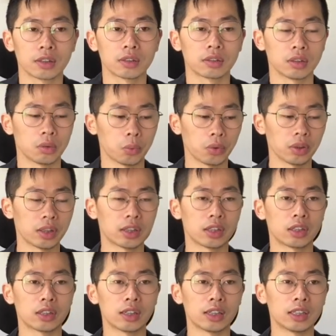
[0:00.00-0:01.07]
So what
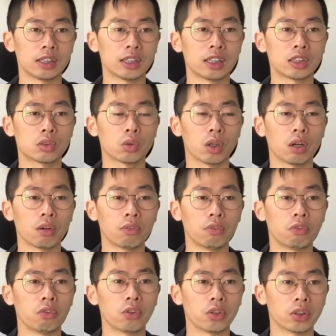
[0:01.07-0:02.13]
they need to
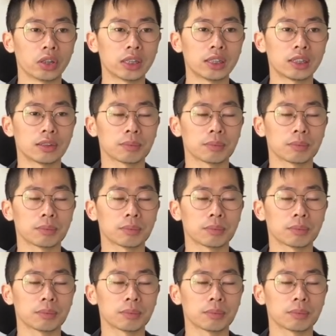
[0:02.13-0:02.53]
avoid